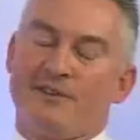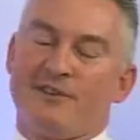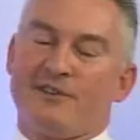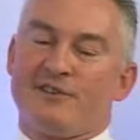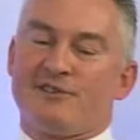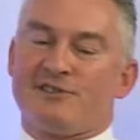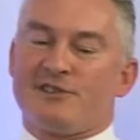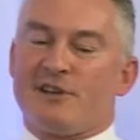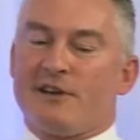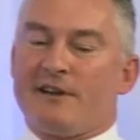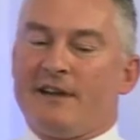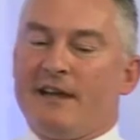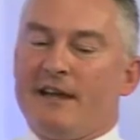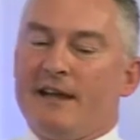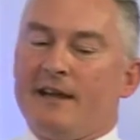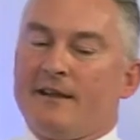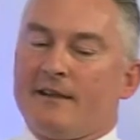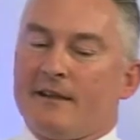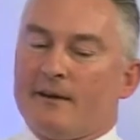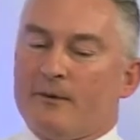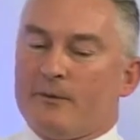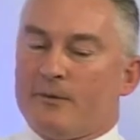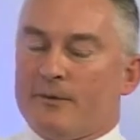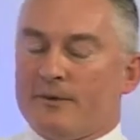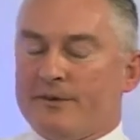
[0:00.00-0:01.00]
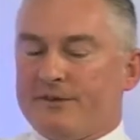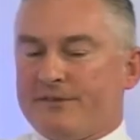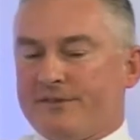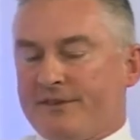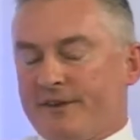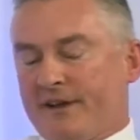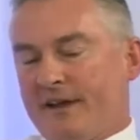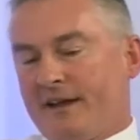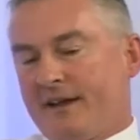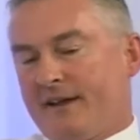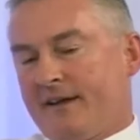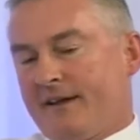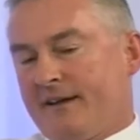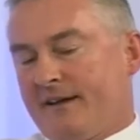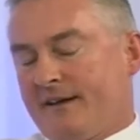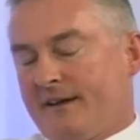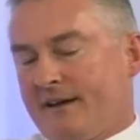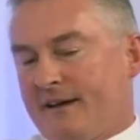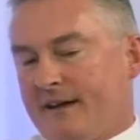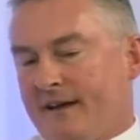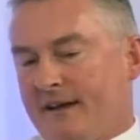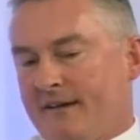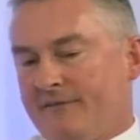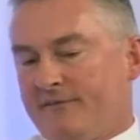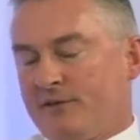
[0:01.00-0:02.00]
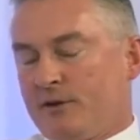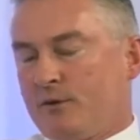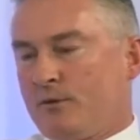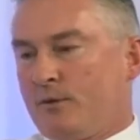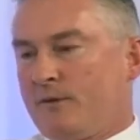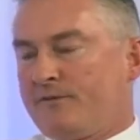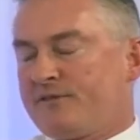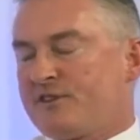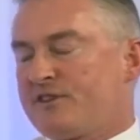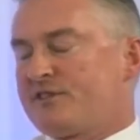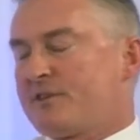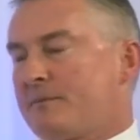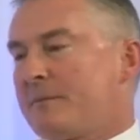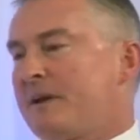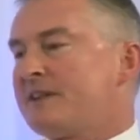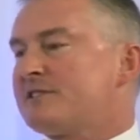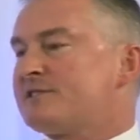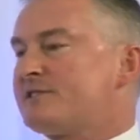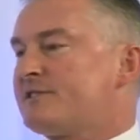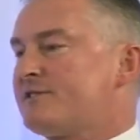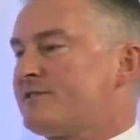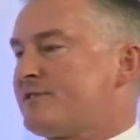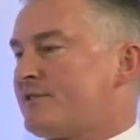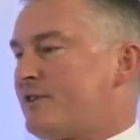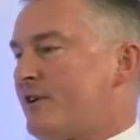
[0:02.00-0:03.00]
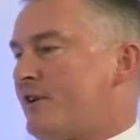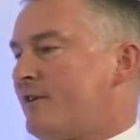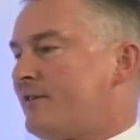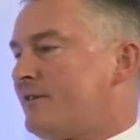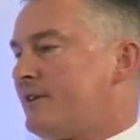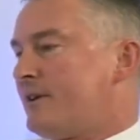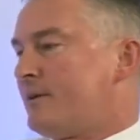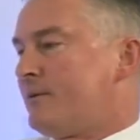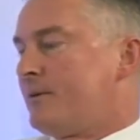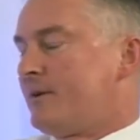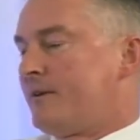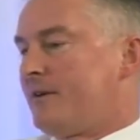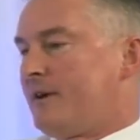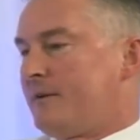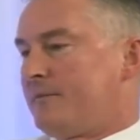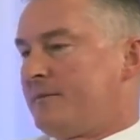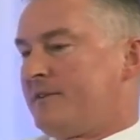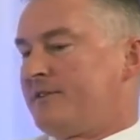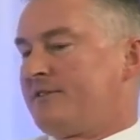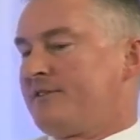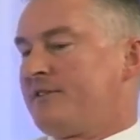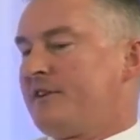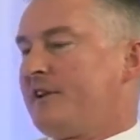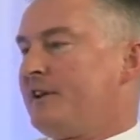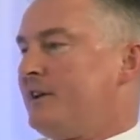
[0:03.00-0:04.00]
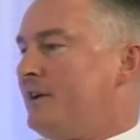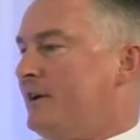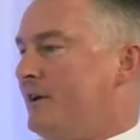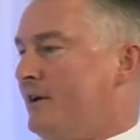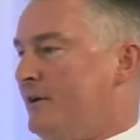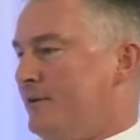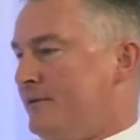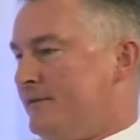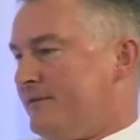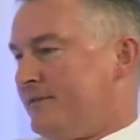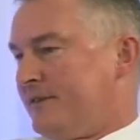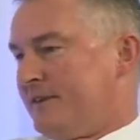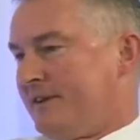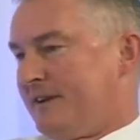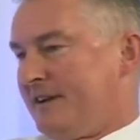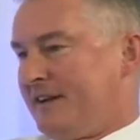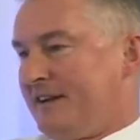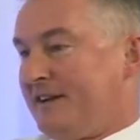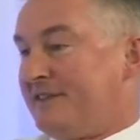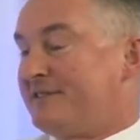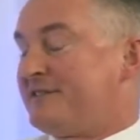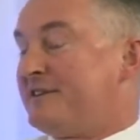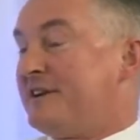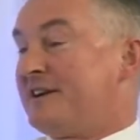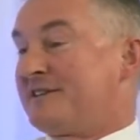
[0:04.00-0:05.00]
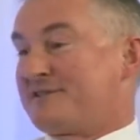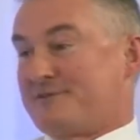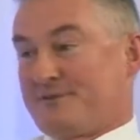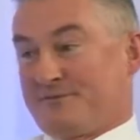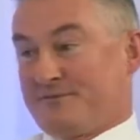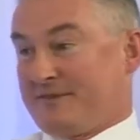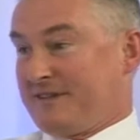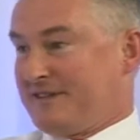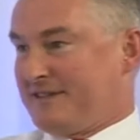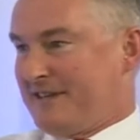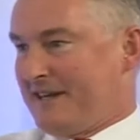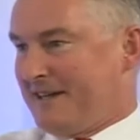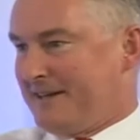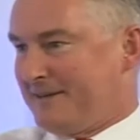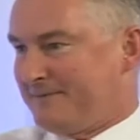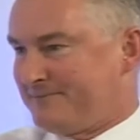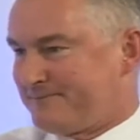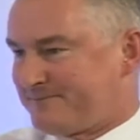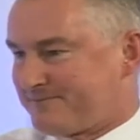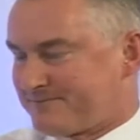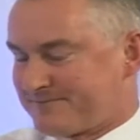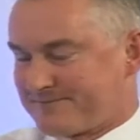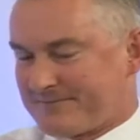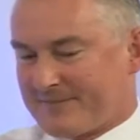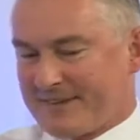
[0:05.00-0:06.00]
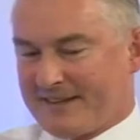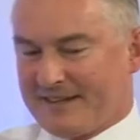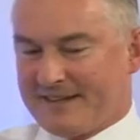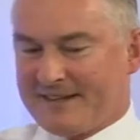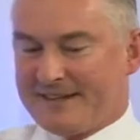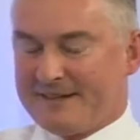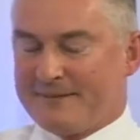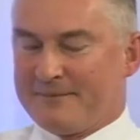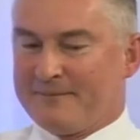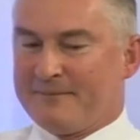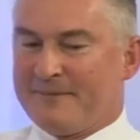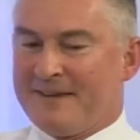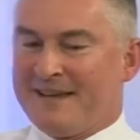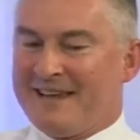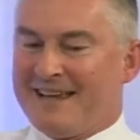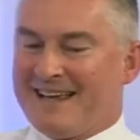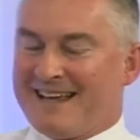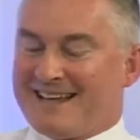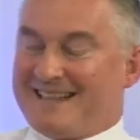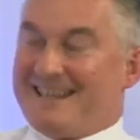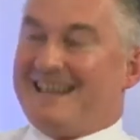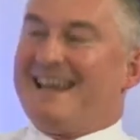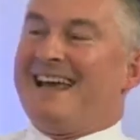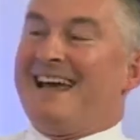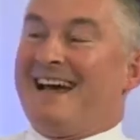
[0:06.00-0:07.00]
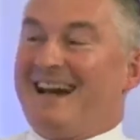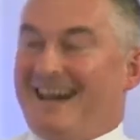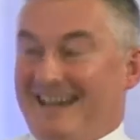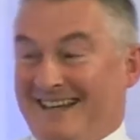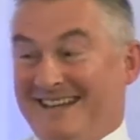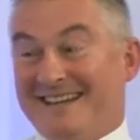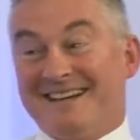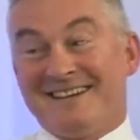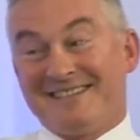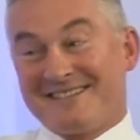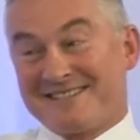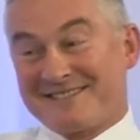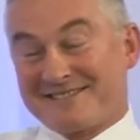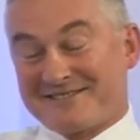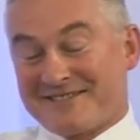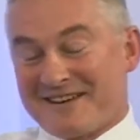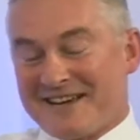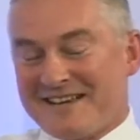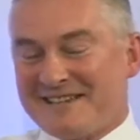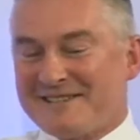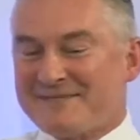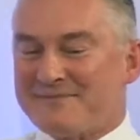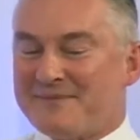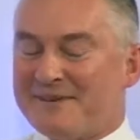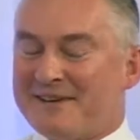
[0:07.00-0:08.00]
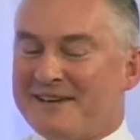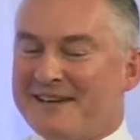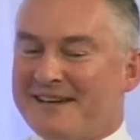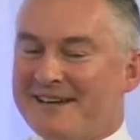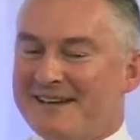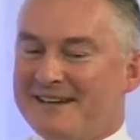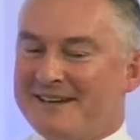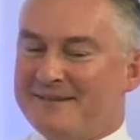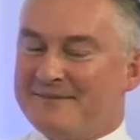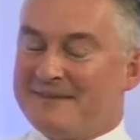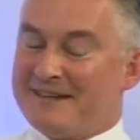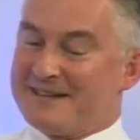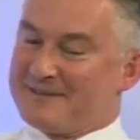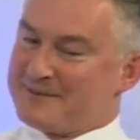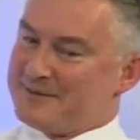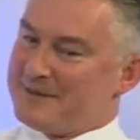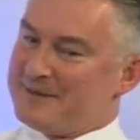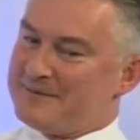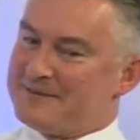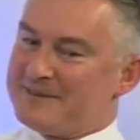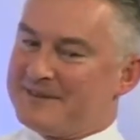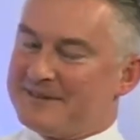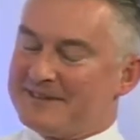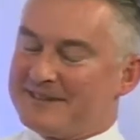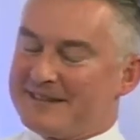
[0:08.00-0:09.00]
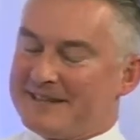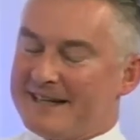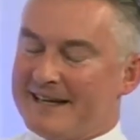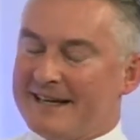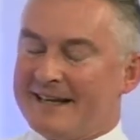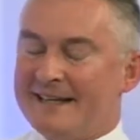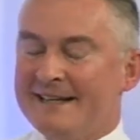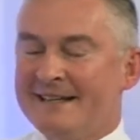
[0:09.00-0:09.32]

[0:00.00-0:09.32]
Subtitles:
to show you here, though, was a view of, just imagine a scenario where I'm the CEO of an international retailer. I know it's strange, but that's what I'm doing today.